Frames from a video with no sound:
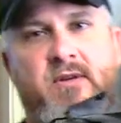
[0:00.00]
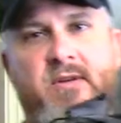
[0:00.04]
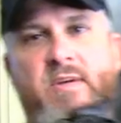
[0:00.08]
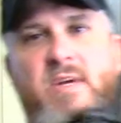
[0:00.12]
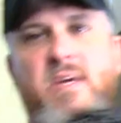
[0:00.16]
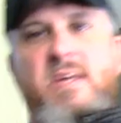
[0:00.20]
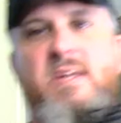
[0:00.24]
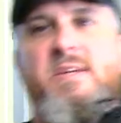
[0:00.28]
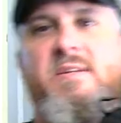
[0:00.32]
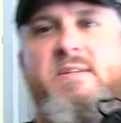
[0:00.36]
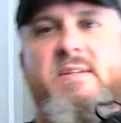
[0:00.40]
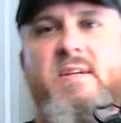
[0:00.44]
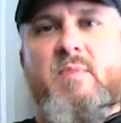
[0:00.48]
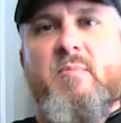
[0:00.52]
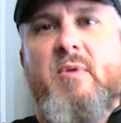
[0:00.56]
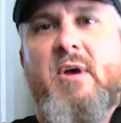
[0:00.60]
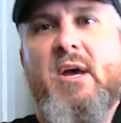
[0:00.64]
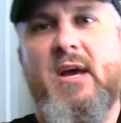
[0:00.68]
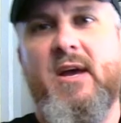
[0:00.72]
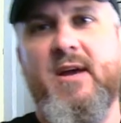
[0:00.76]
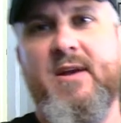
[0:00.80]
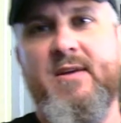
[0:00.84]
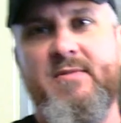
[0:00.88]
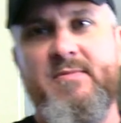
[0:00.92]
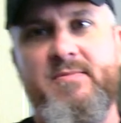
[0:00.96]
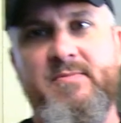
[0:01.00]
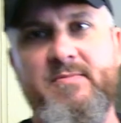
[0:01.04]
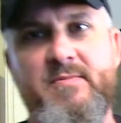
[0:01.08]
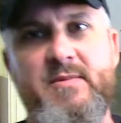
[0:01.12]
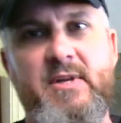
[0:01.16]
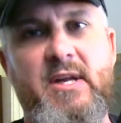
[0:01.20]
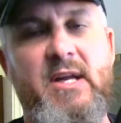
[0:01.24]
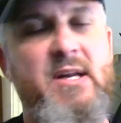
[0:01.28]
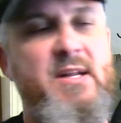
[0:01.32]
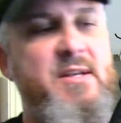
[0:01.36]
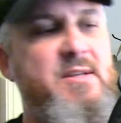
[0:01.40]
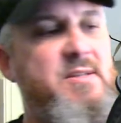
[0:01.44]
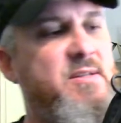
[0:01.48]
EDC bag.
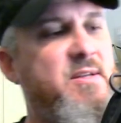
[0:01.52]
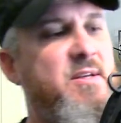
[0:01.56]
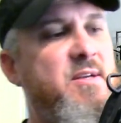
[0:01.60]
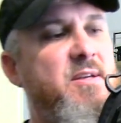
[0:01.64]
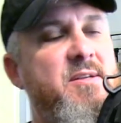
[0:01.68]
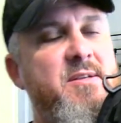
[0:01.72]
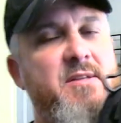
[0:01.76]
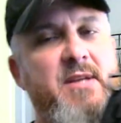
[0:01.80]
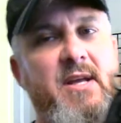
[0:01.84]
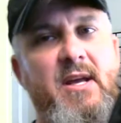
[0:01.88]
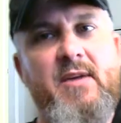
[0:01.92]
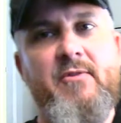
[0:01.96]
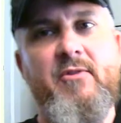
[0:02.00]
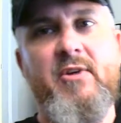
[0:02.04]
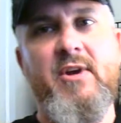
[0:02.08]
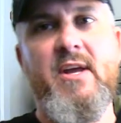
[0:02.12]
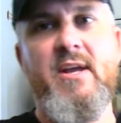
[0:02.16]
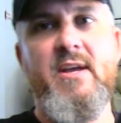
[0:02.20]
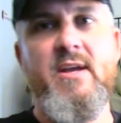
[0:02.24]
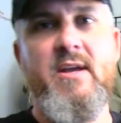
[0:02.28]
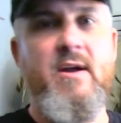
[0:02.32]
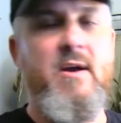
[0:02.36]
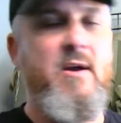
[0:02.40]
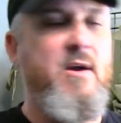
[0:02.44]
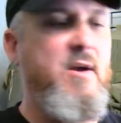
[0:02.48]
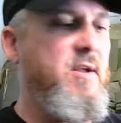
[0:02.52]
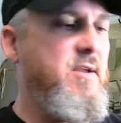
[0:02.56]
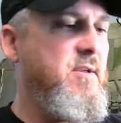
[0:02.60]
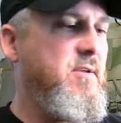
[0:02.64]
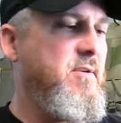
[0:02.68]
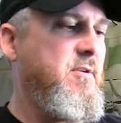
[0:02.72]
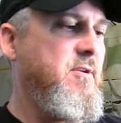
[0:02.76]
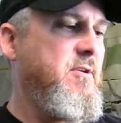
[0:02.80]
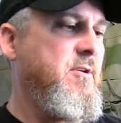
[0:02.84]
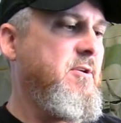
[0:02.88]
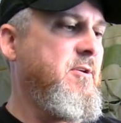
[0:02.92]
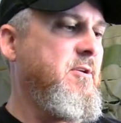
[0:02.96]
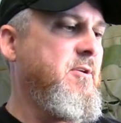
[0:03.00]
EDC is Everyday Carry.
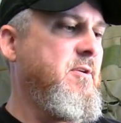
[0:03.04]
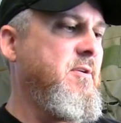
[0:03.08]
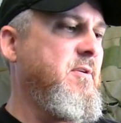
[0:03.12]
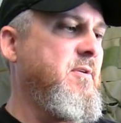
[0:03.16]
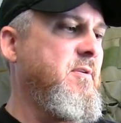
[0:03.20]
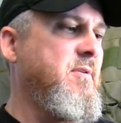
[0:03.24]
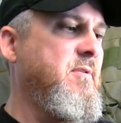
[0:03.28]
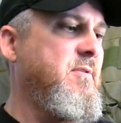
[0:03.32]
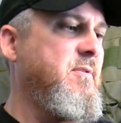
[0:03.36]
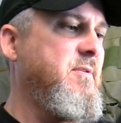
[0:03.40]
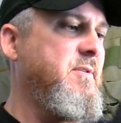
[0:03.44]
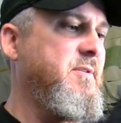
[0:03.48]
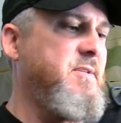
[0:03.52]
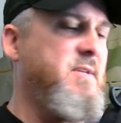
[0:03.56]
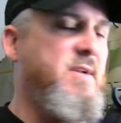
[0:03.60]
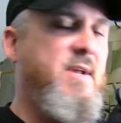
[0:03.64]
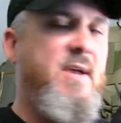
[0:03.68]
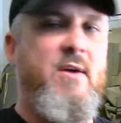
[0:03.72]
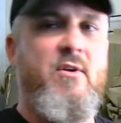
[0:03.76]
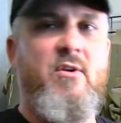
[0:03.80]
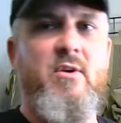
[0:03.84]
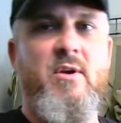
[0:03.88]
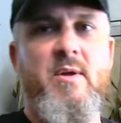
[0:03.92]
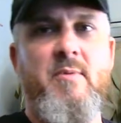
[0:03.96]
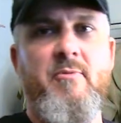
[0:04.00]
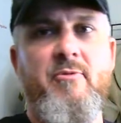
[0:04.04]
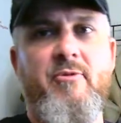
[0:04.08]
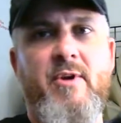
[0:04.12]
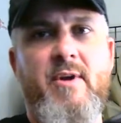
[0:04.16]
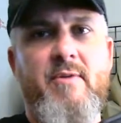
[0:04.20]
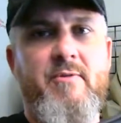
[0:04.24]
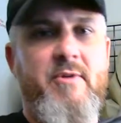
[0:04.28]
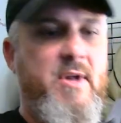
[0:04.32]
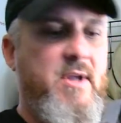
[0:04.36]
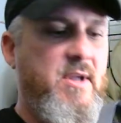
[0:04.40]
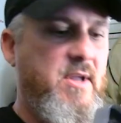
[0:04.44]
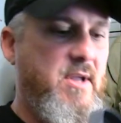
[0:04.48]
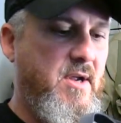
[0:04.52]
It's an acronym for
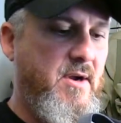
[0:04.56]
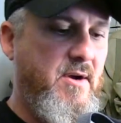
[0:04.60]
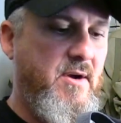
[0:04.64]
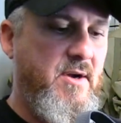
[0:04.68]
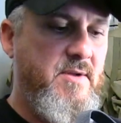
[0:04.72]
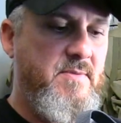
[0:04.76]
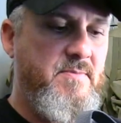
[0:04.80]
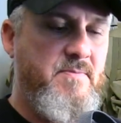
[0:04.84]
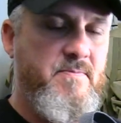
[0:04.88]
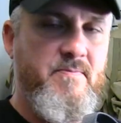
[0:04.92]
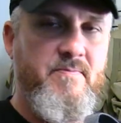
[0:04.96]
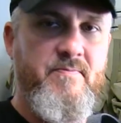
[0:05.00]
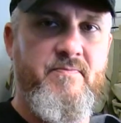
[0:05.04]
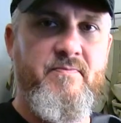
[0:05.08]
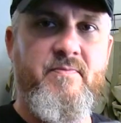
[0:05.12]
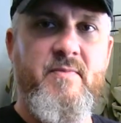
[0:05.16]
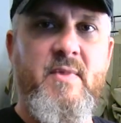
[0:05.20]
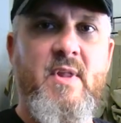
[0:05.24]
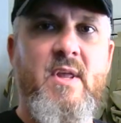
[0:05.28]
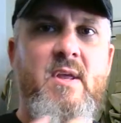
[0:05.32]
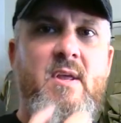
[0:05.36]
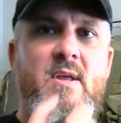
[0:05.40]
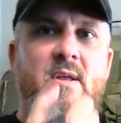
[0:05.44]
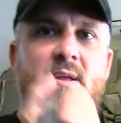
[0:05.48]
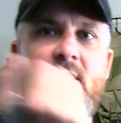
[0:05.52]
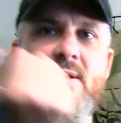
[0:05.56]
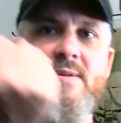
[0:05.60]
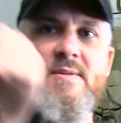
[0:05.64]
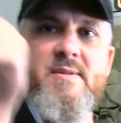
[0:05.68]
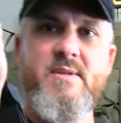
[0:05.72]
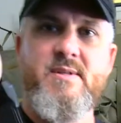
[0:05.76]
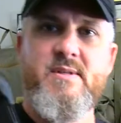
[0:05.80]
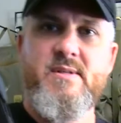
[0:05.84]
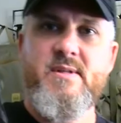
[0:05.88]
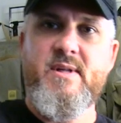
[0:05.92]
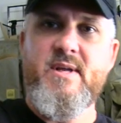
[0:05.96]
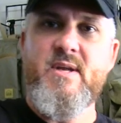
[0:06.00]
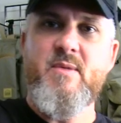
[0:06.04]
Everyday Carry. It's
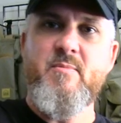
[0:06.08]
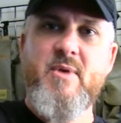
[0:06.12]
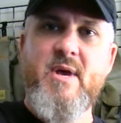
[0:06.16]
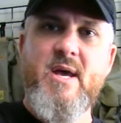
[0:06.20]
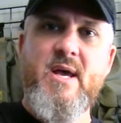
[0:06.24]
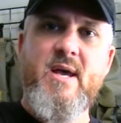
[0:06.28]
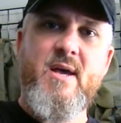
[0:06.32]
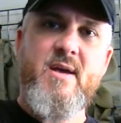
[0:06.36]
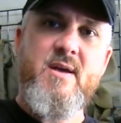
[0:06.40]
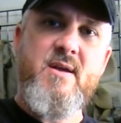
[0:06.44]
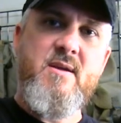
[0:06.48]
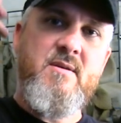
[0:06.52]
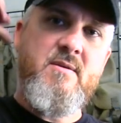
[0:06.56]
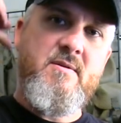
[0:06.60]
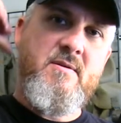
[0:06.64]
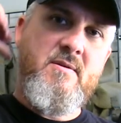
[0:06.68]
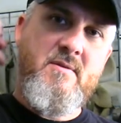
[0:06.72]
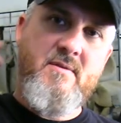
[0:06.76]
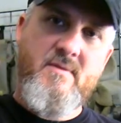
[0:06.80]
a sling bag